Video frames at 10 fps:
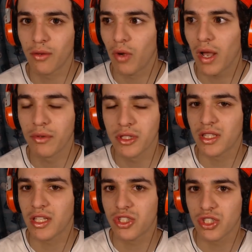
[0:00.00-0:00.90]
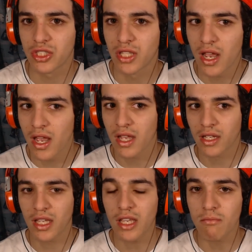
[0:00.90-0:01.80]
Why wouldn't they just
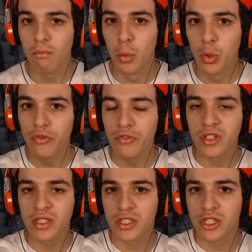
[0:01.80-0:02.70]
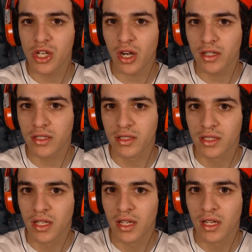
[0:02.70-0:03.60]
keep moving the sharks